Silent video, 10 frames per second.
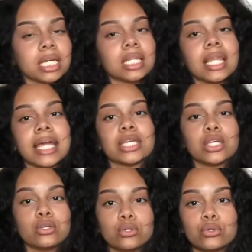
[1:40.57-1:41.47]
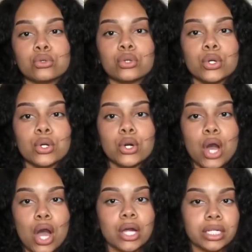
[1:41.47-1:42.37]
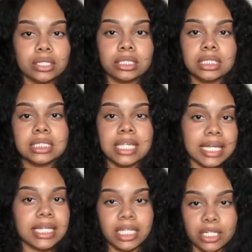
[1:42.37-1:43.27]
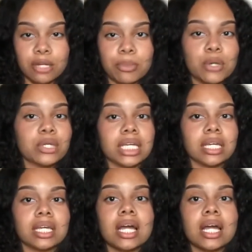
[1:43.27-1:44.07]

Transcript: like you are skinny, you're bony,